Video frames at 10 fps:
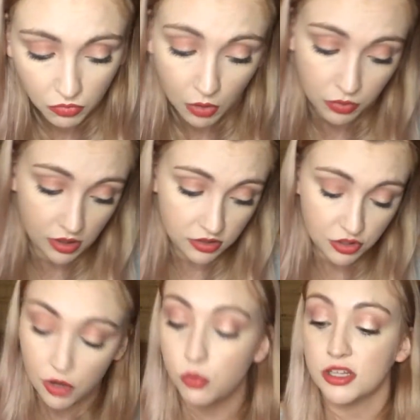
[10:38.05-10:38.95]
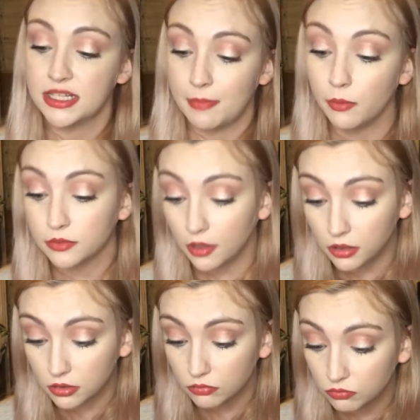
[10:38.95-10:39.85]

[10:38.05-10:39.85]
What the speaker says: I would like to know what it smells like.